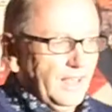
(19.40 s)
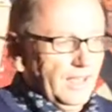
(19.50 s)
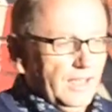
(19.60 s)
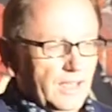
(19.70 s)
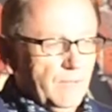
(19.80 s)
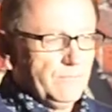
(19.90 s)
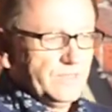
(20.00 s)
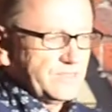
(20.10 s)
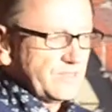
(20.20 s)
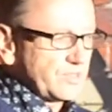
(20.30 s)

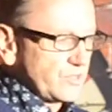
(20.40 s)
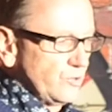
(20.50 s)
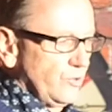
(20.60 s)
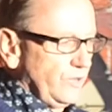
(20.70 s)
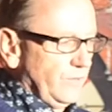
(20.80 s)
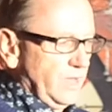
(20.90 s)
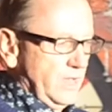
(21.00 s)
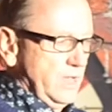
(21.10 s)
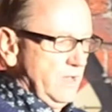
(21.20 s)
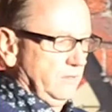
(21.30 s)
This is a story
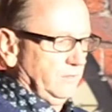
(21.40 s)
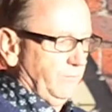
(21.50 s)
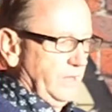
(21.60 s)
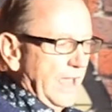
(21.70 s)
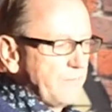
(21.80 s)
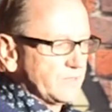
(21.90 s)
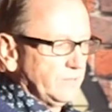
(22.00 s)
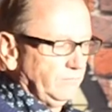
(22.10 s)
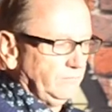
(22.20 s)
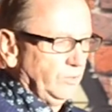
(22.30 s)
about being
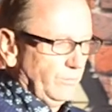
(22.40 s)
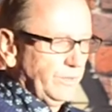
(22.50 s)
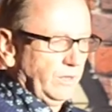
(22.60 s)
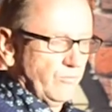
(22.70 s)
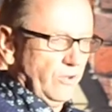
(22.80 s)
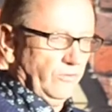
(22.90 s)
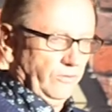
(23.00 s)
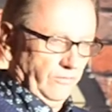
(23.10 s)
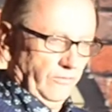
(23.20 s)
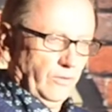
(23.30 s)
absent and not being present
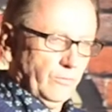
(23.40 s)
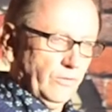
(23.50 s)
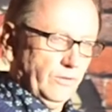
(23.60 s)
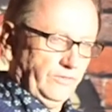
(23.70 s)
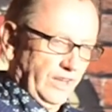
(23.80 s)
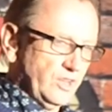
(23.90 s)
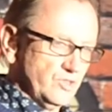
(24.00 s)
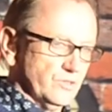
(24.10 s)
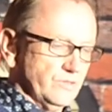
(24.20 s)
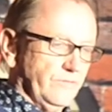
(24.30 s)
and some of the
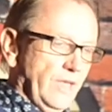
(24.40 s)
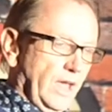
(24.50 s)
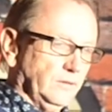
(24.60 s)
dangers of that.